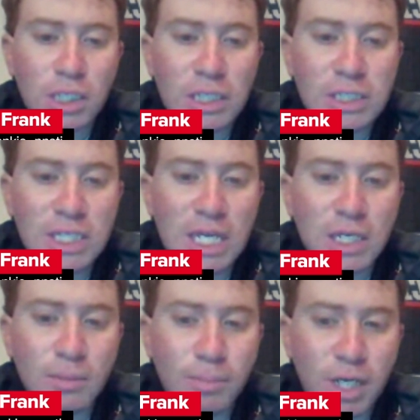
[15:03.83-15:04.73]
He
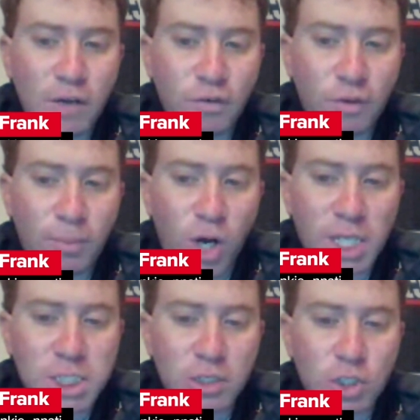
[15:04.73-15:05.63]
decommitted from
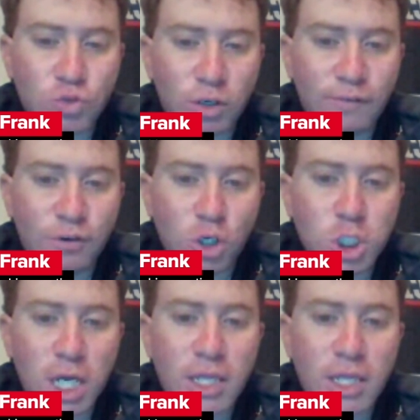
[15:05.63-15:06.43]
Nebraska on the 21st